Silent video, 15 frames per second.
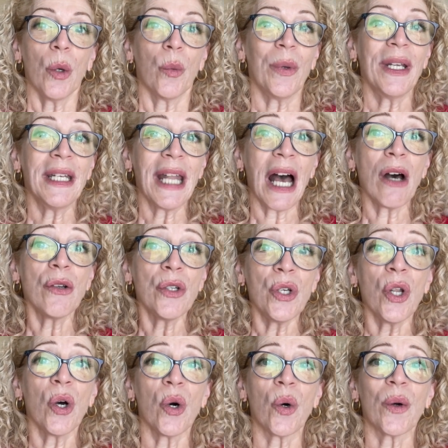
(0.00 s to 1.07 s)
we now
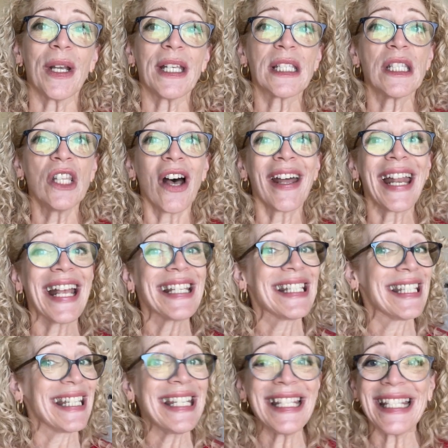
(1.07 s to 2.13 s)
know it's not
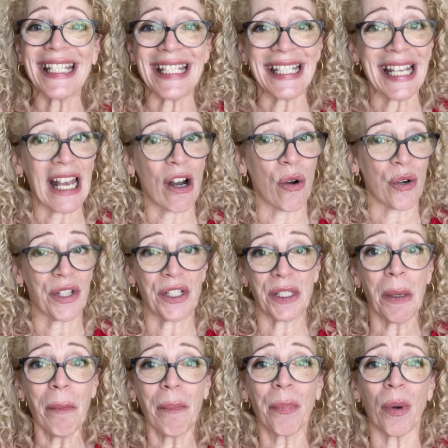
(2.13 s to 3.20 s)
as easy or
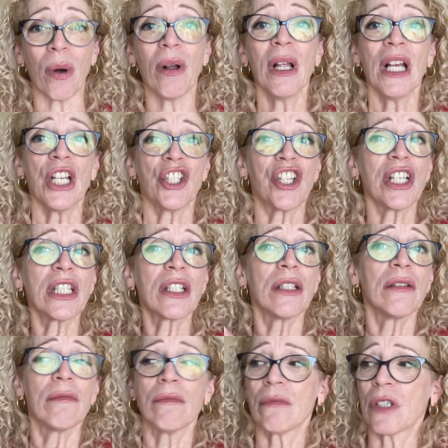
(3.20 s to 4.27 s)
simple just
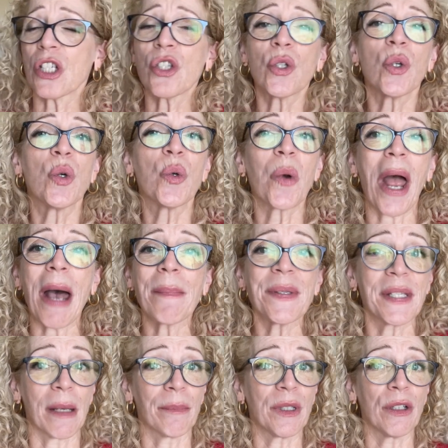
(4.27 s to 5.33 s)
just to grab
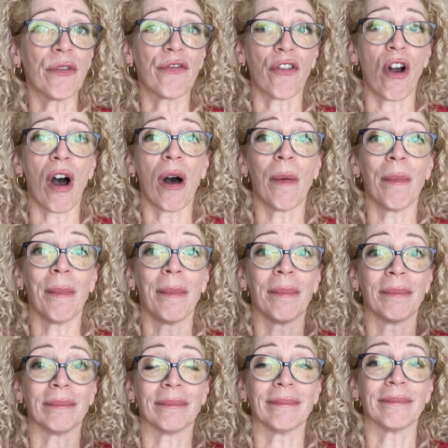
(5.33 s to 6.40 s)
something from